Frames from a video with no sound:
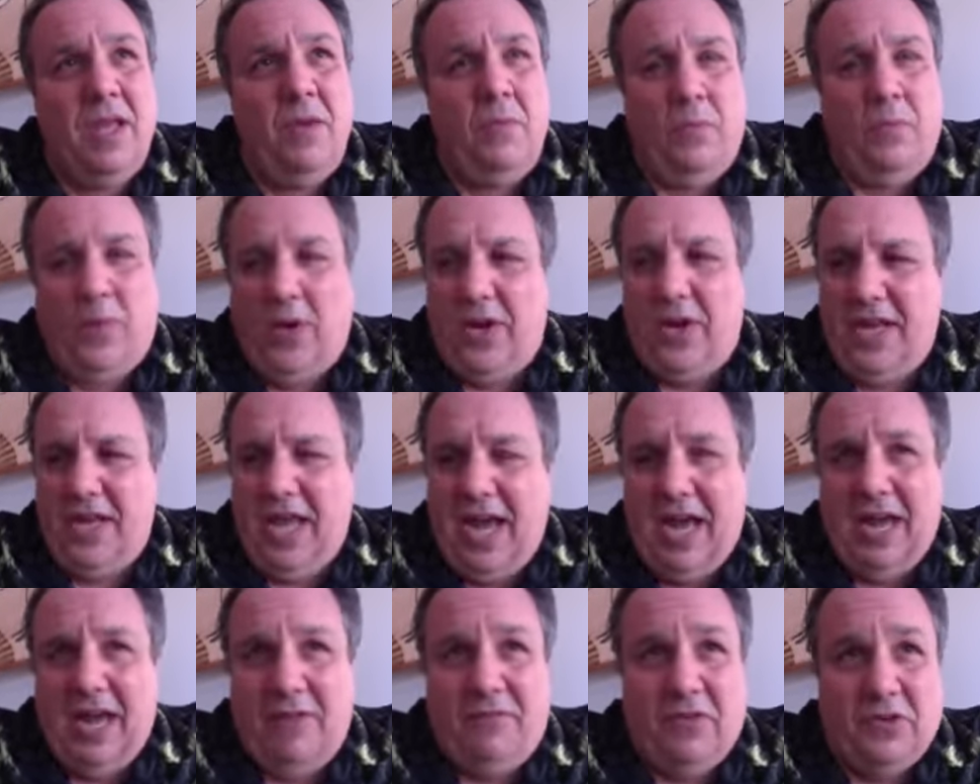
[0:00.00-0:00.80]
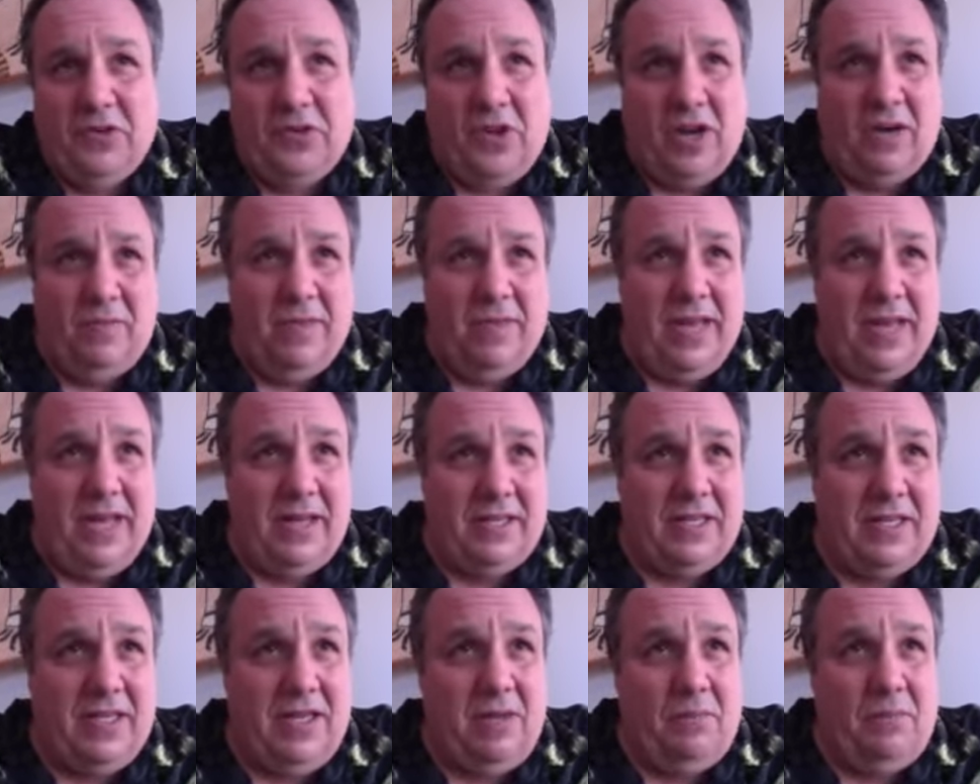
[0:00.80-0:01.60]
But yeah, if you're talking about
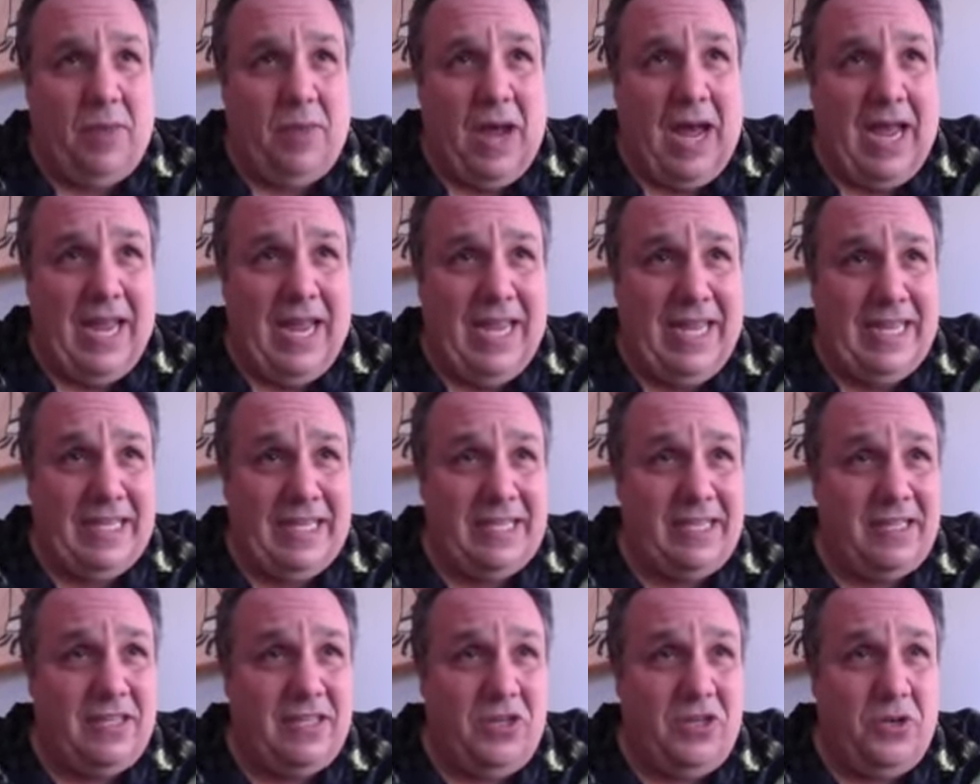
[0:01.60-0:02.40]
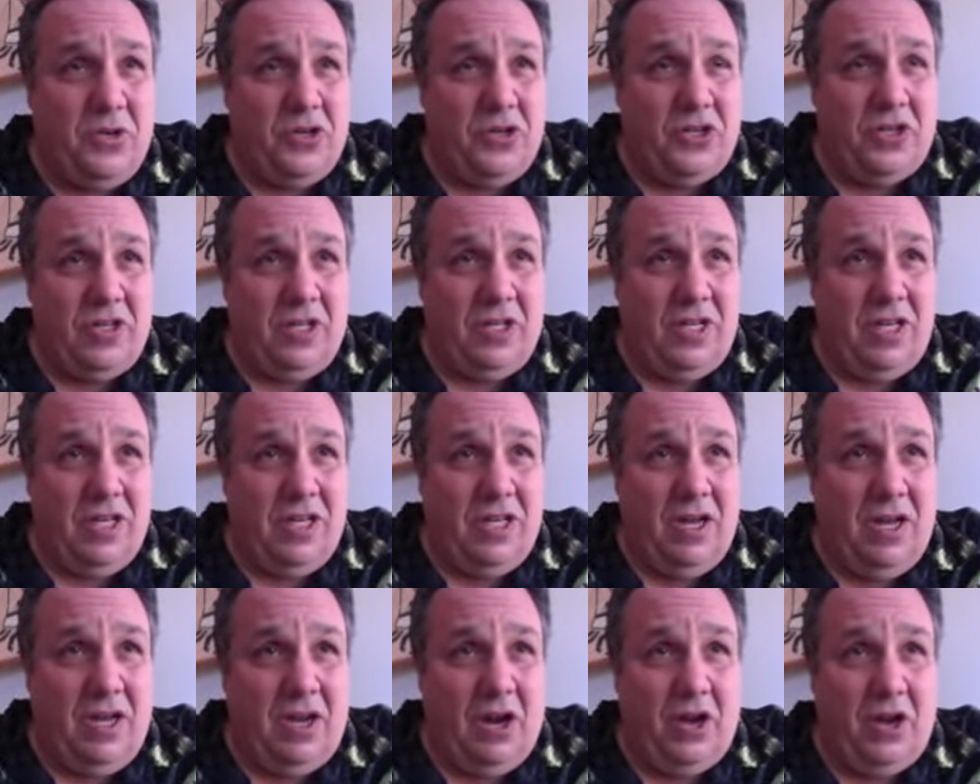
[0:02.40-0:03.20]
the bias, usually,
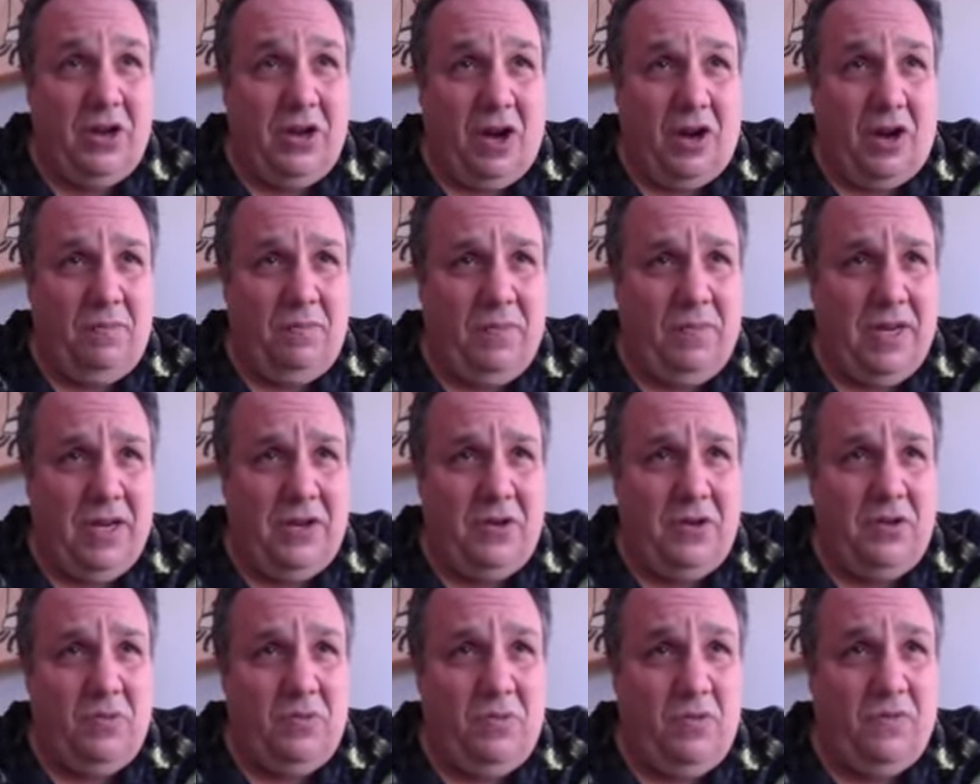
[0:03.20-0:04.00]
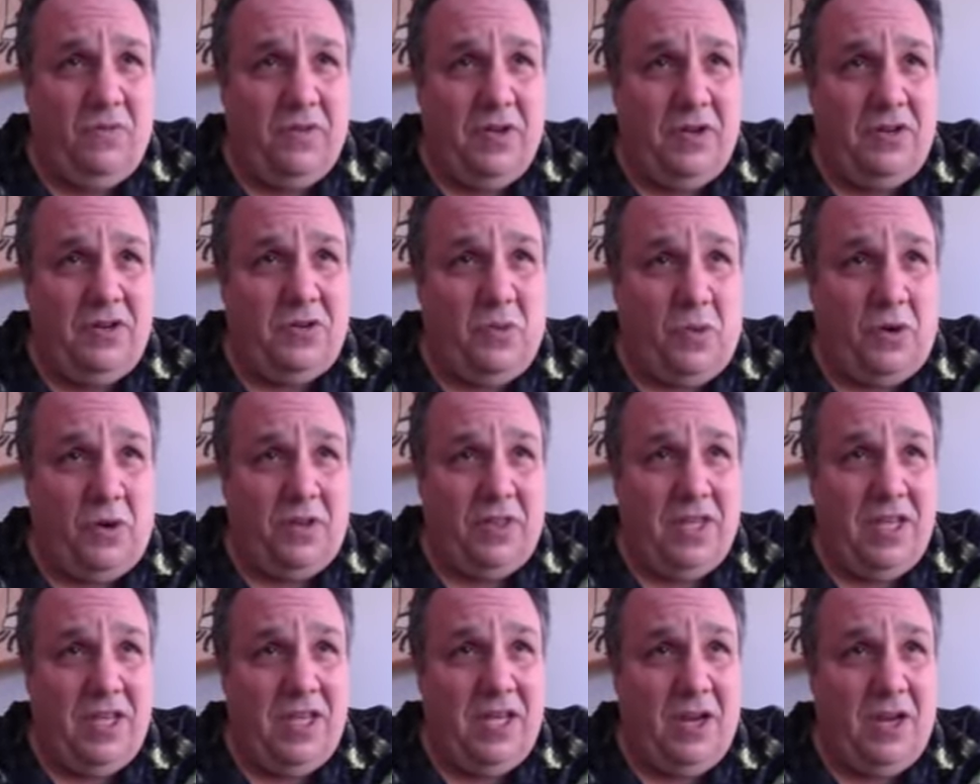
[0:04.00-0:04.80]
I mean, you're moving toward
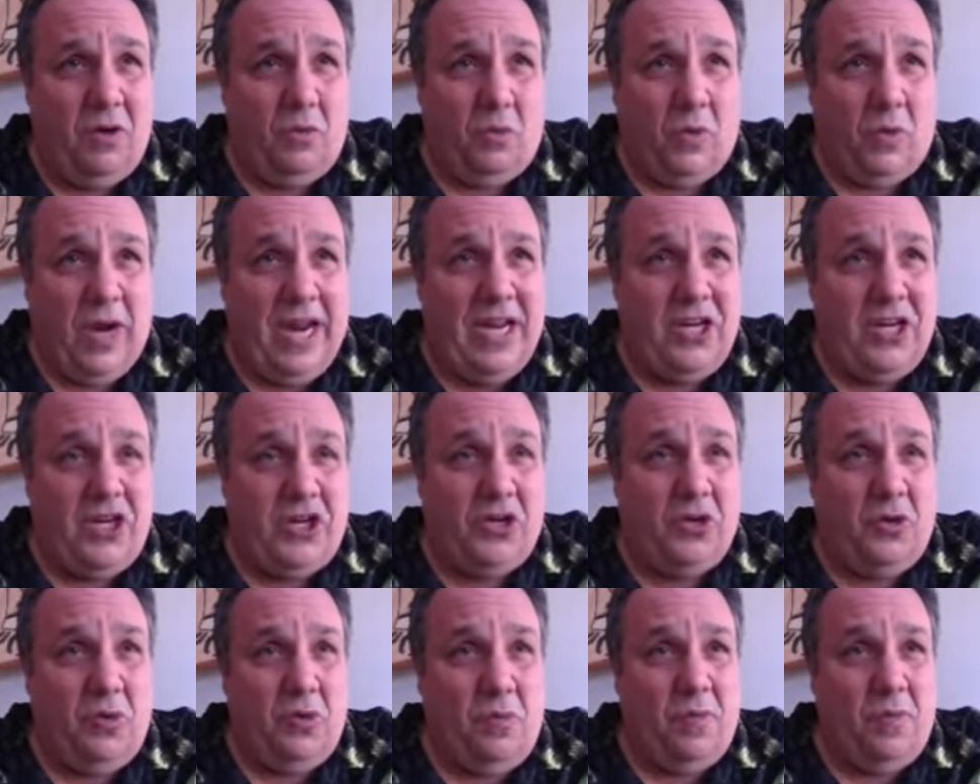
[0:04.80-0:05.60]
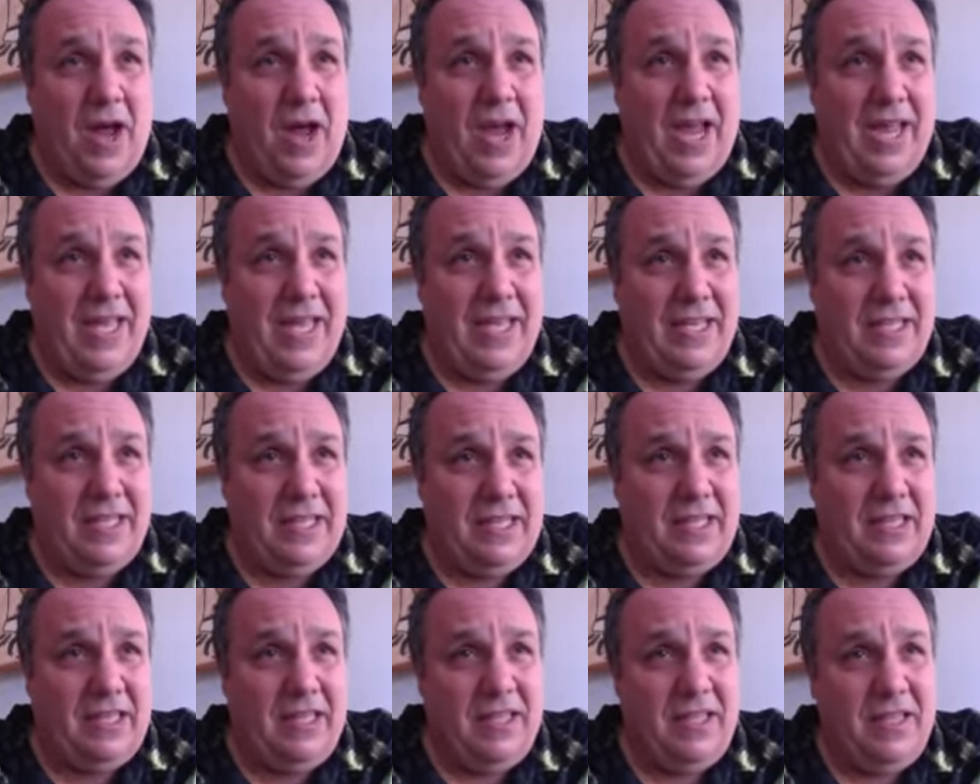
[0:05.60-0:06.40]
the racial
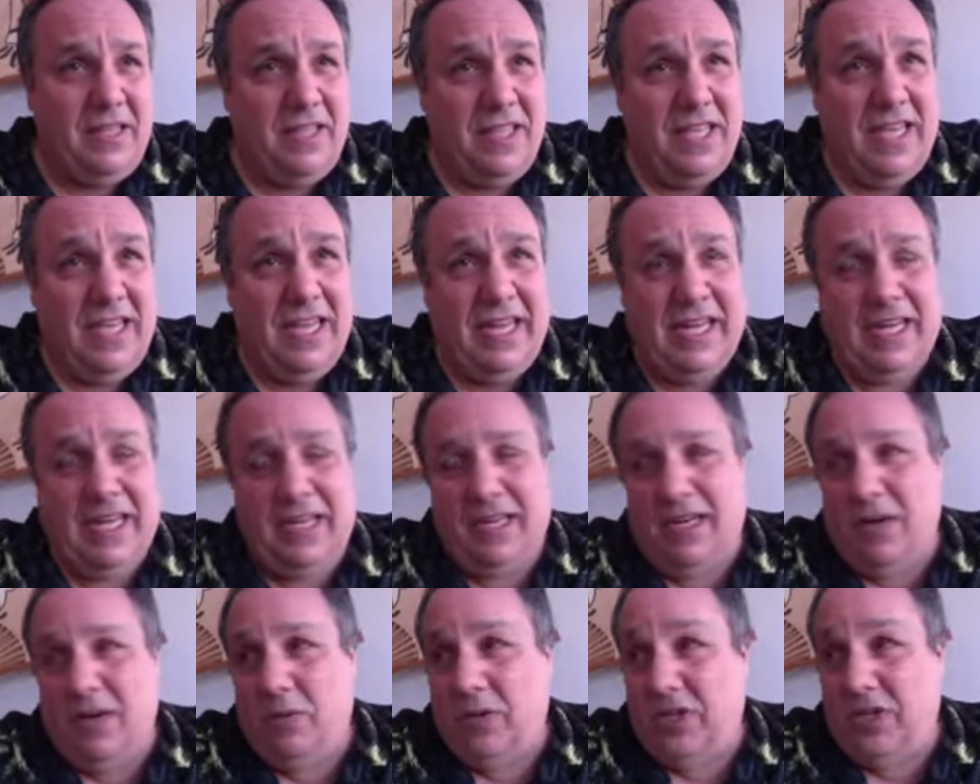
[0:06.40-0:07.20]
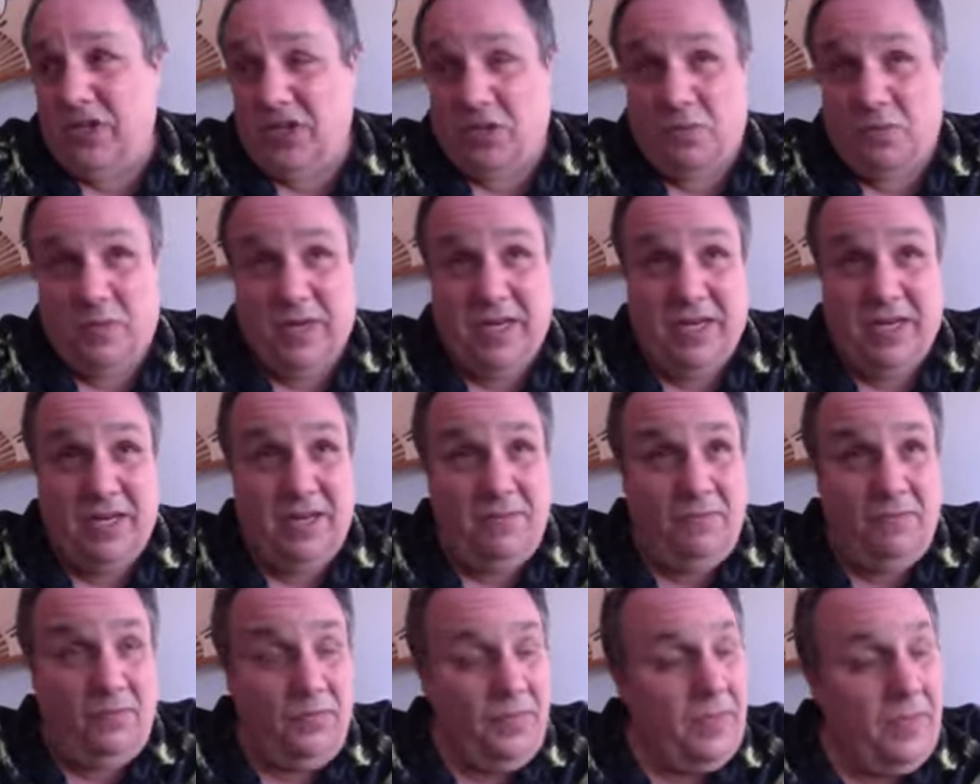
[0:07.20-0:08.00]
bias thing, which has been
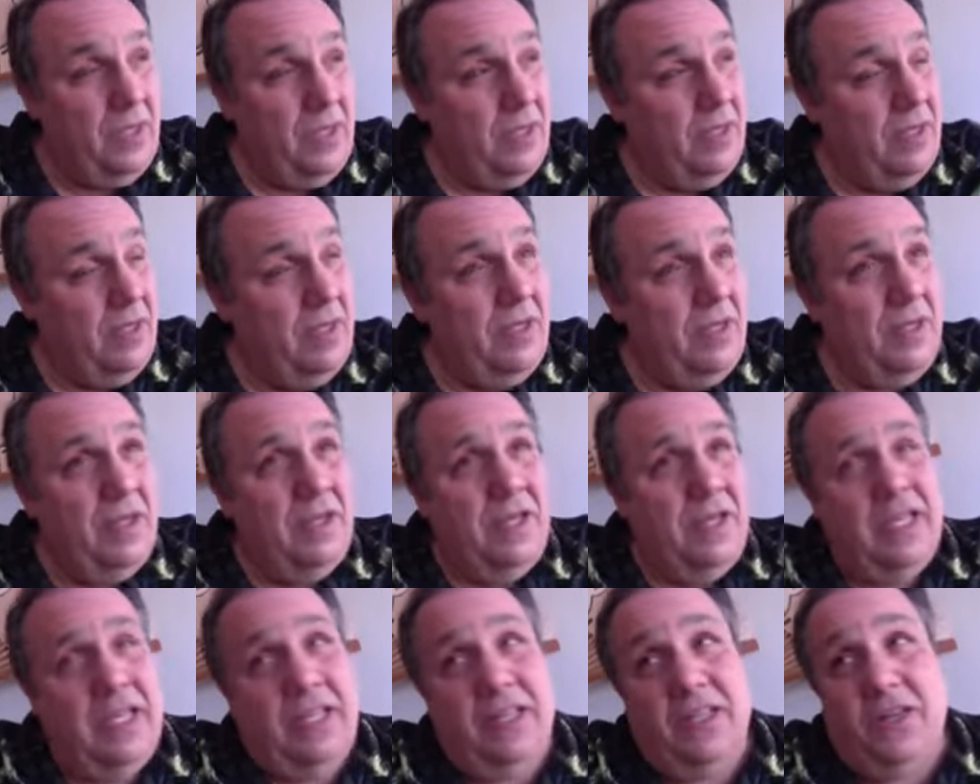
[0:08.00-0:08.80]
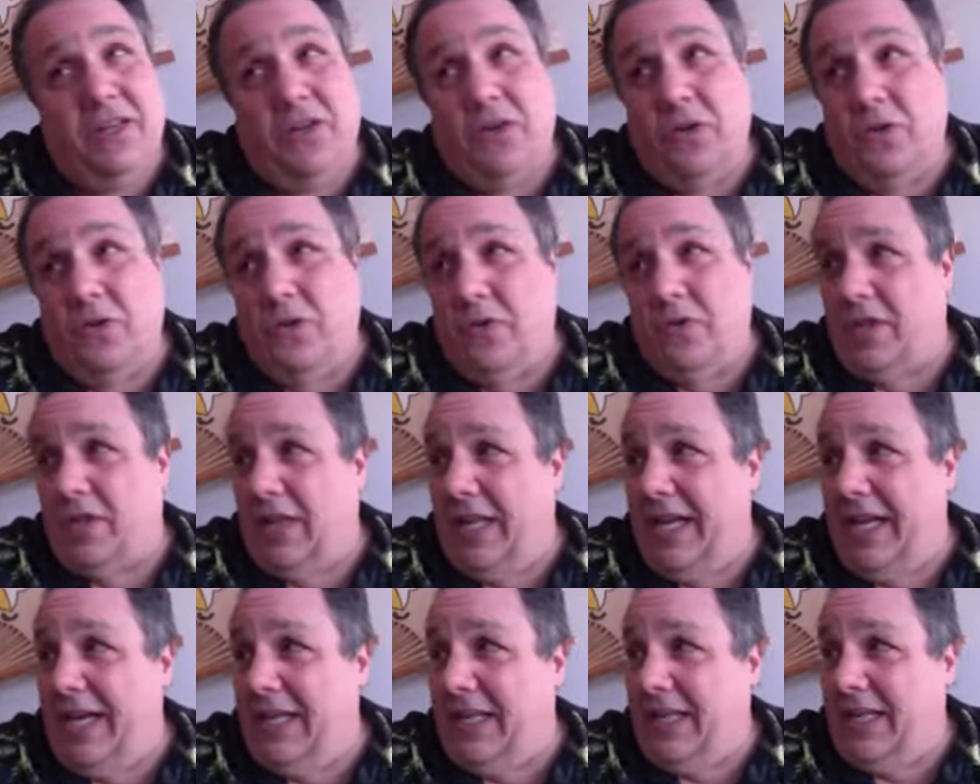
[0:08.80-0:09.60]
in the news
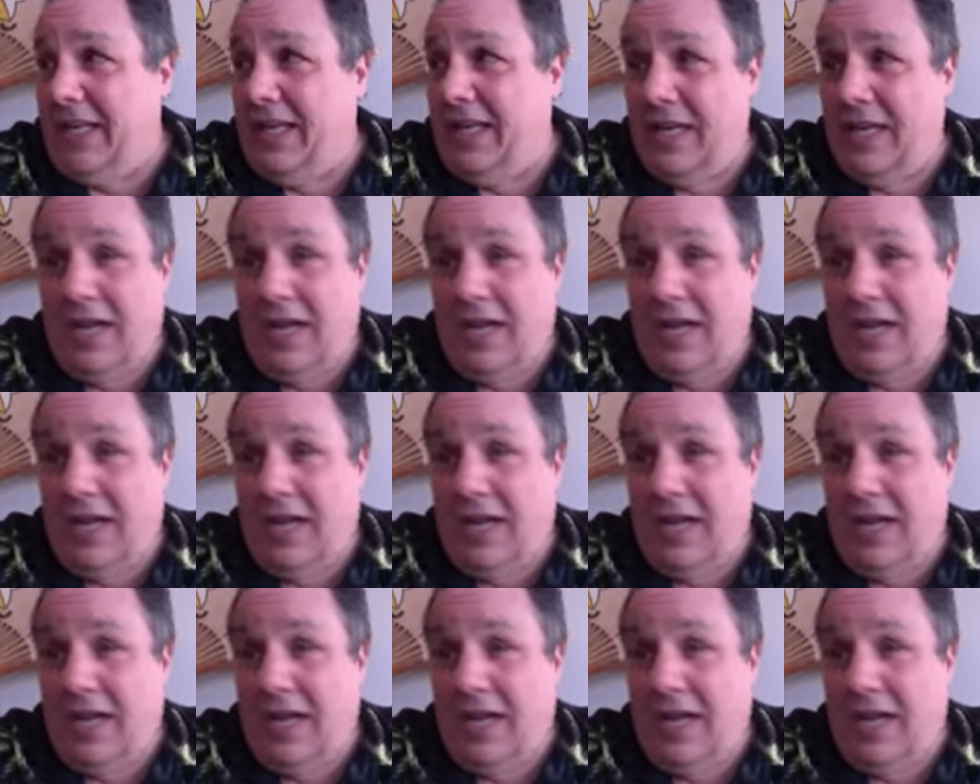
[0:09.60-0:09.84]
lately.